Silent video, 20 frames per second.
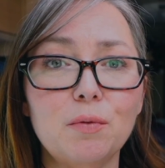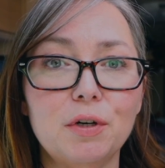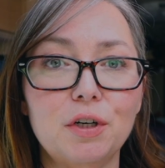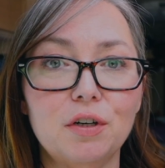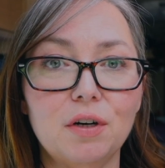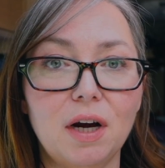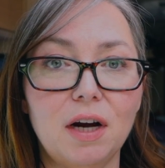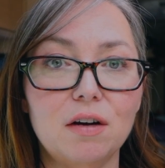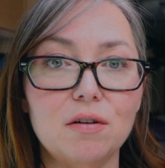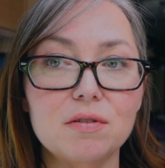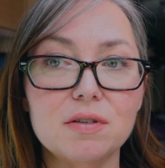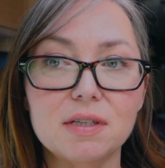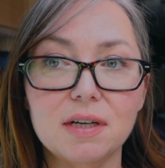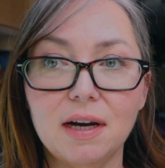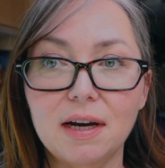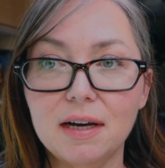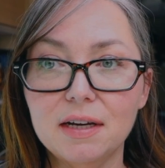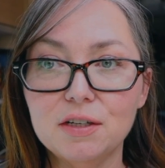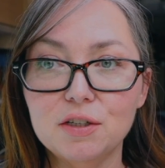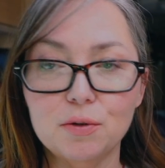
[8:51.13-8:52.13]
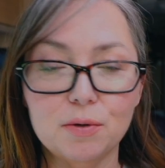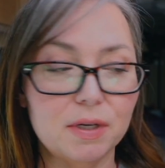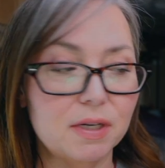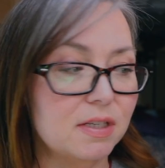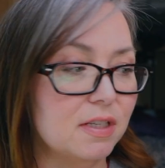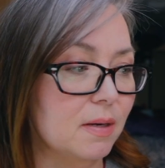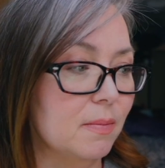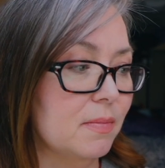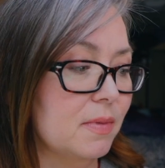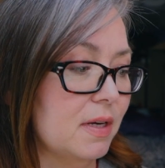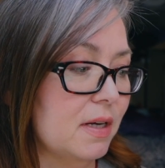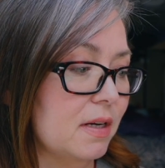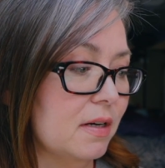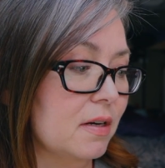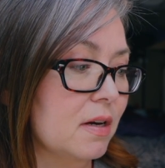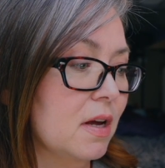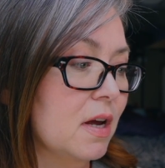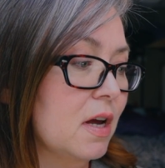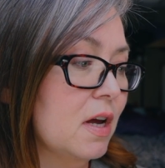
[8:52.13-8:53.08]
when you're outside doing something.